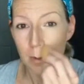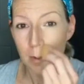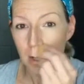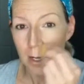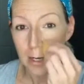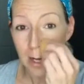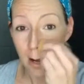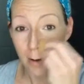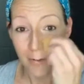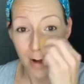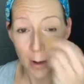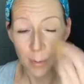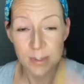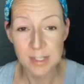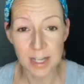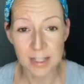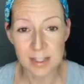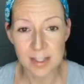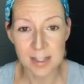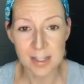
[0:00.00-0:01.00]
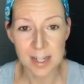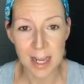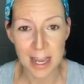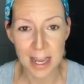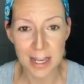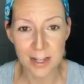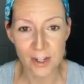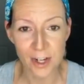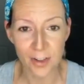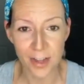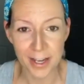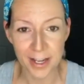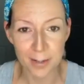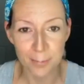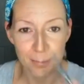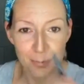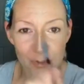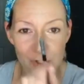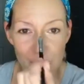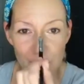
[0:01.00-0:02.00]
Now, if I was on stage at like a
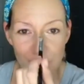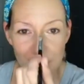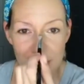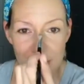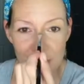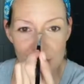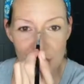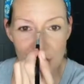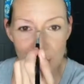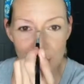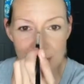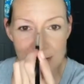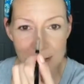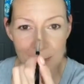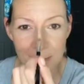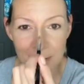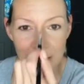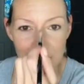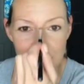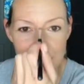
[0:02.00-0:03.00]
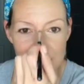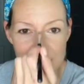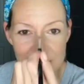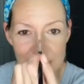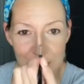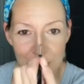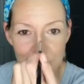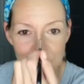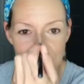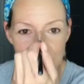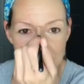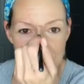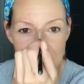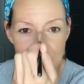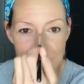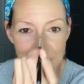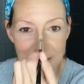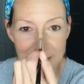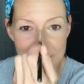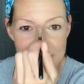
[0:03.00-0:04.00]
trade show or something, I'd be so freaking
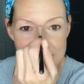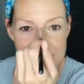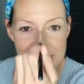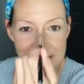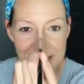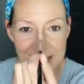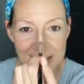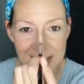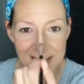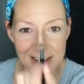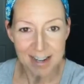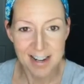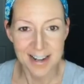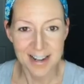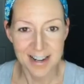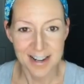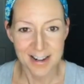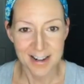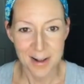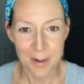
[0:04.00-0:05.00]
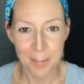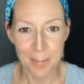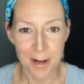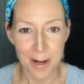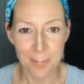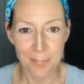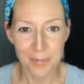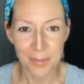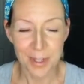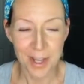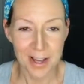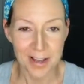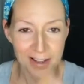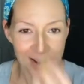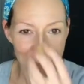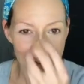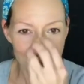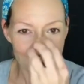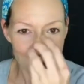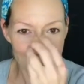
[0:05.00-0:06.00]
embarrassed. But
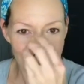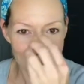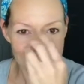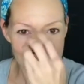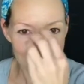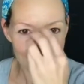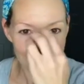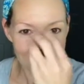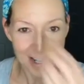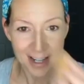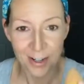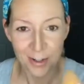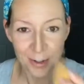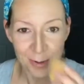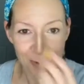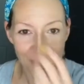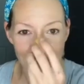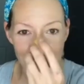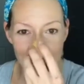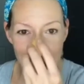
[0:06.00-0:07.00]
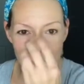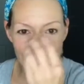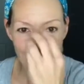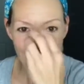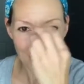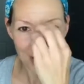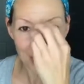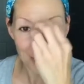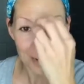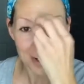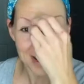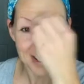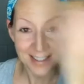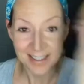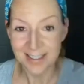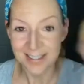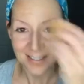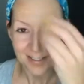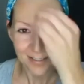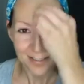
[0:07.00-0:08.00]
you guys don't care. You love me no matter what.
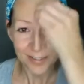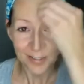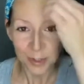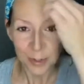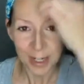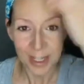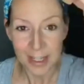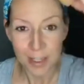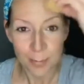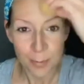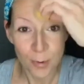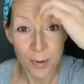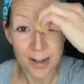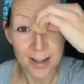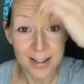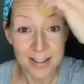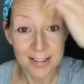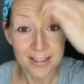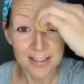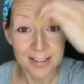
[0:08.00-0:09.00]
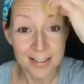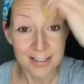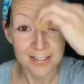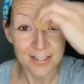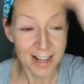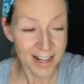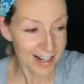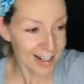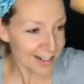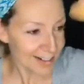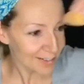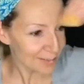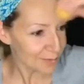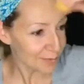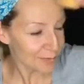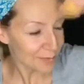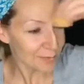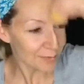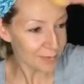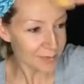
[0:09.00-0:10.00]
You get the point, right?
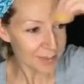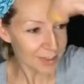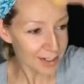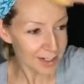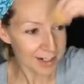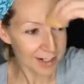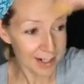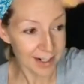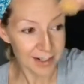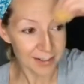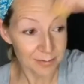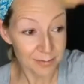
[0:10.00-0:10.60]
All right.